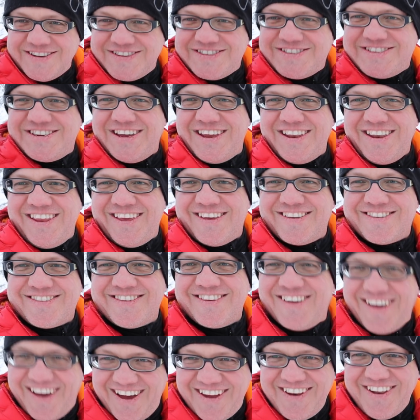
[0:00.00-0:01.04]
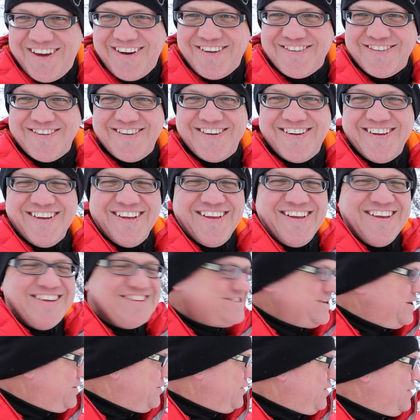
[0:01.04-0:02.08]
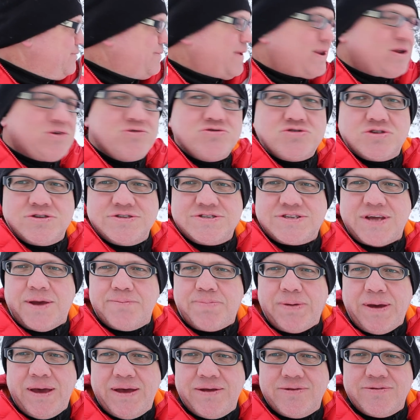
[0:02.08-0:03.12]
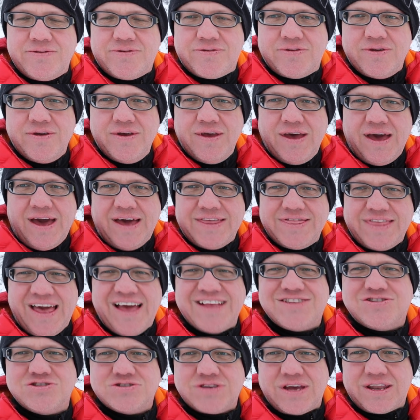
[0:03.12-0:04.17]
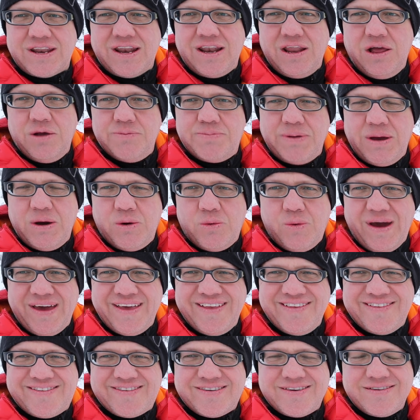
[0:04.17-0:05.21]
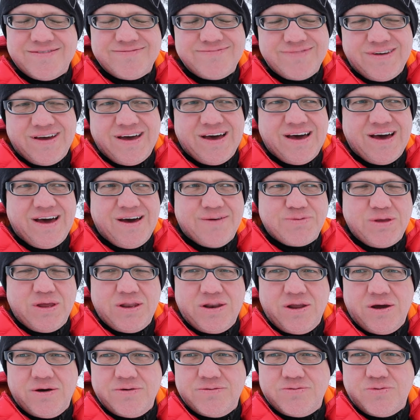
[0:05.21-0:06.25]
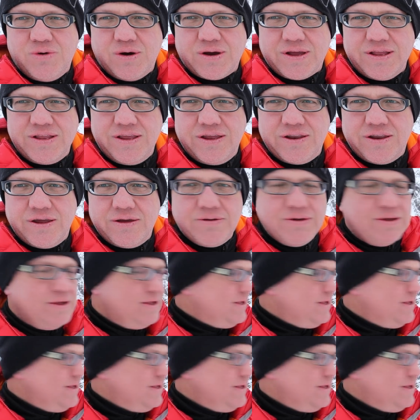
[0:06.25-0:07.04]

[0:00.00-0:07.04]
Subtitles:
Genius, I know. So about 110 pounds. It does add a little bit of weight, but you know, what can you do?